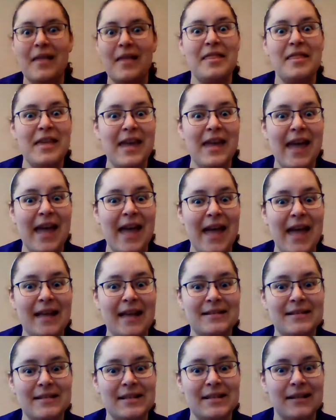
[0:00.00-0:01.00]
The
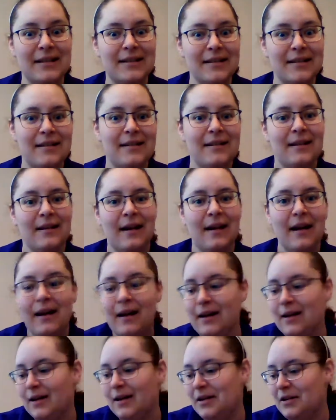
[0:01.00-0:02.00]
end.
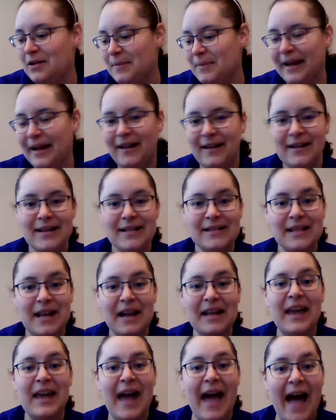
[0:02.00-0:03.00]
Oh my goodness,
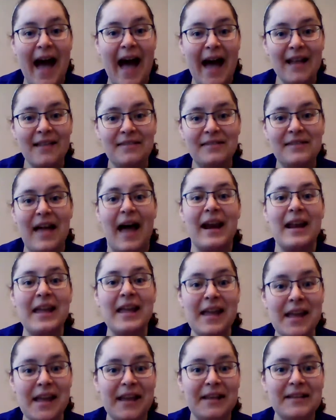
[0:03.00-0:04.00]
a cat that
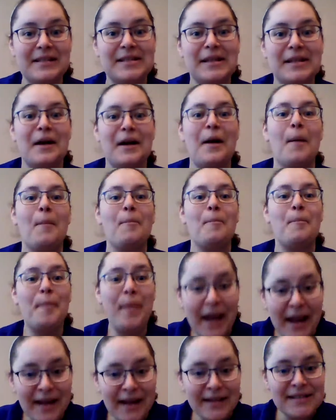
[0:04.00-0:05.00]
eats
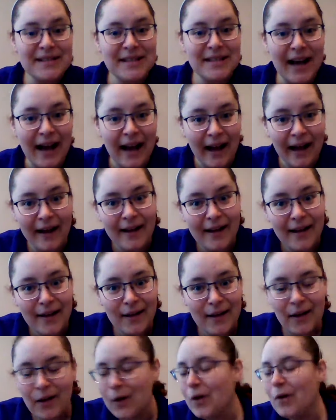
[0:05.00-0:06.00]
pizza!
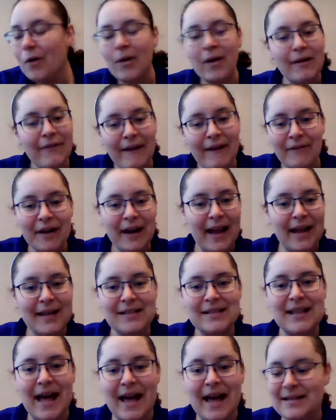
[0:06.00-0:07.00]
Who would have ever
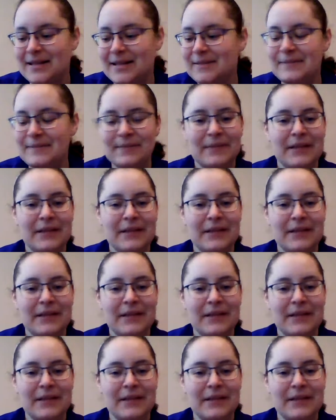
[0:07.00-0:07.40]
guessed that?